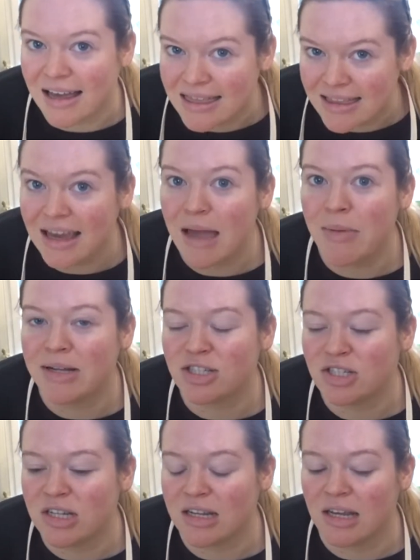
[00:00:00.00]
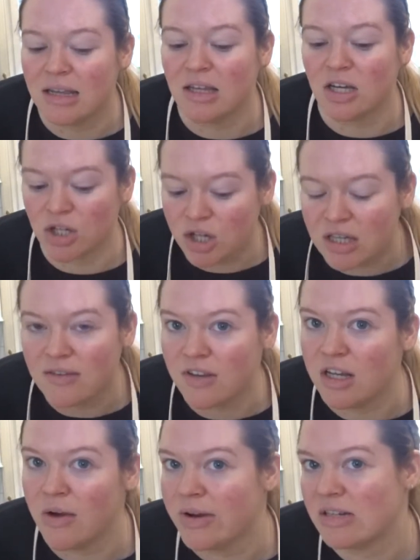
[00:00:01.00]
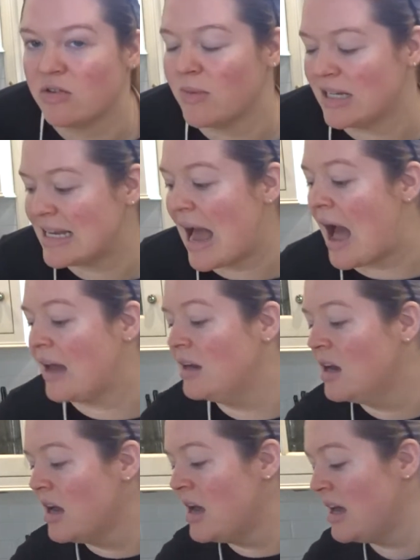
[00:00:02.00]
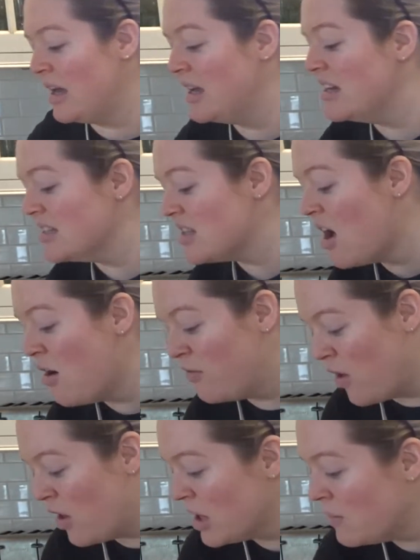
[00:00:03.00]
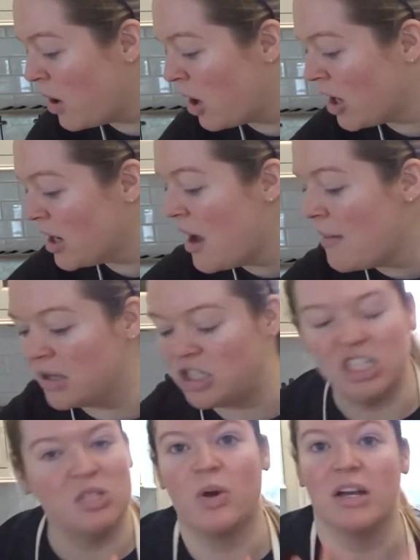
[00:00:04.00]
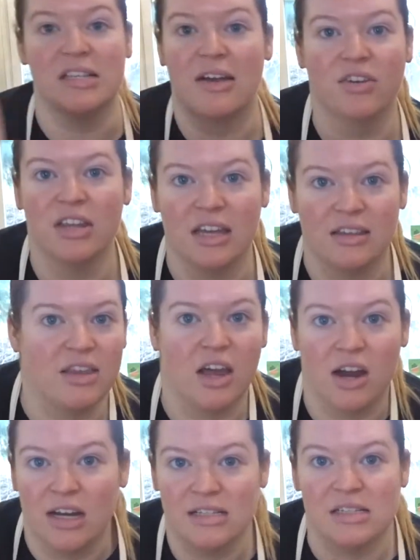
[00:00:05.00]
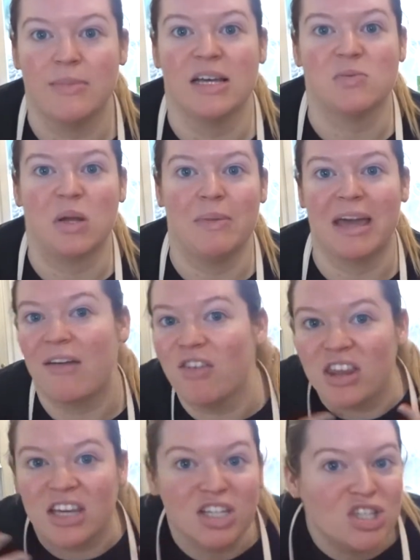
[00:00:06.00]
I think I mentioned it in the cookie video I did with my dad. It is falling apart, but she swears everything in there is the best way to make everything.